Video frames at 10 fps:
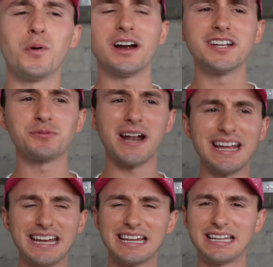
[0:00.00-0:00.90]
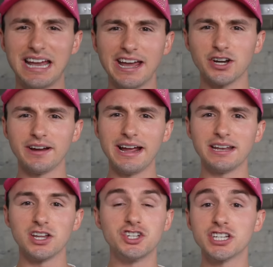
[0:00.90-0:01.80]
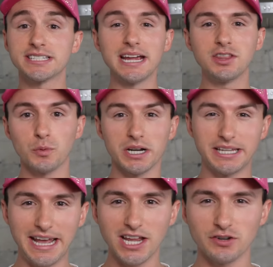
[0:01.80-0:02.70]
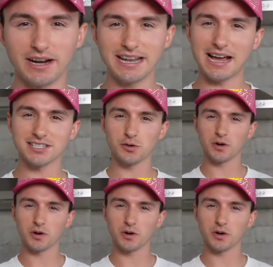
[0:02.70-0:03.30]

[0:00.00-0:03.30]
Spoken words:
Whereas when I get Gatorade, just saying the word Gatorade has the